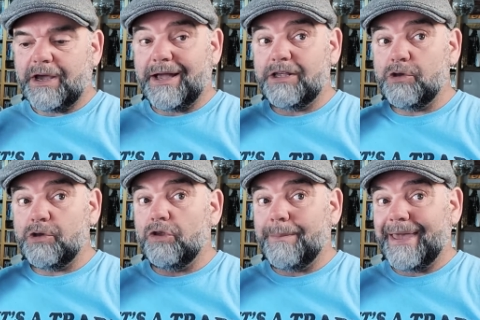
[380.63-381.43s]
and you
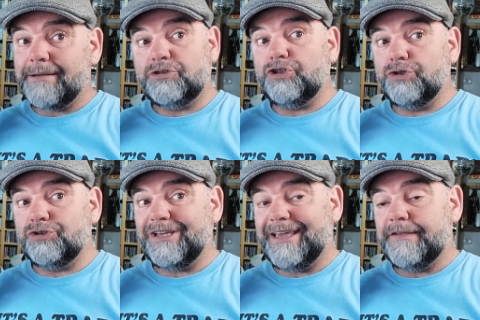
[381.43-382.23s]
want to be able to
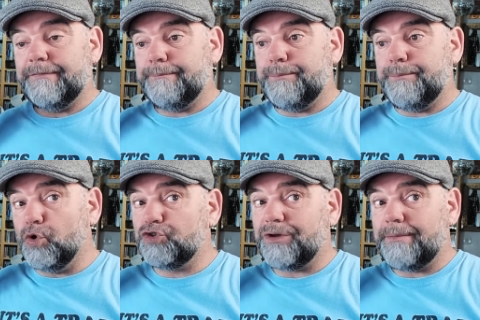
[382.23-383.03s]
use it in
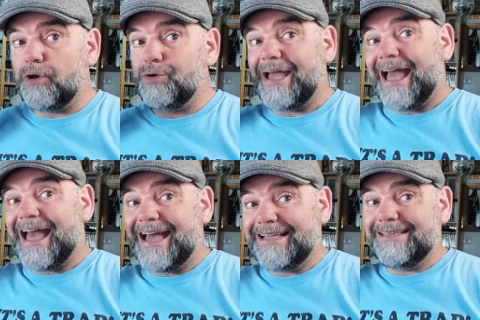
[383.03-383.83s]
portrait mode
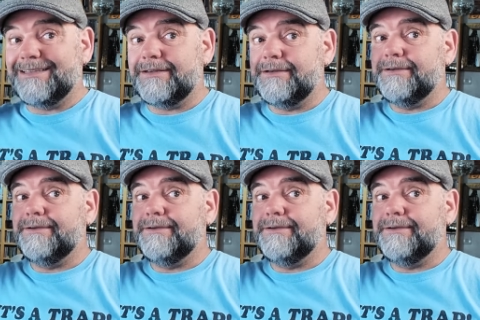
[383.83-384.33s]
and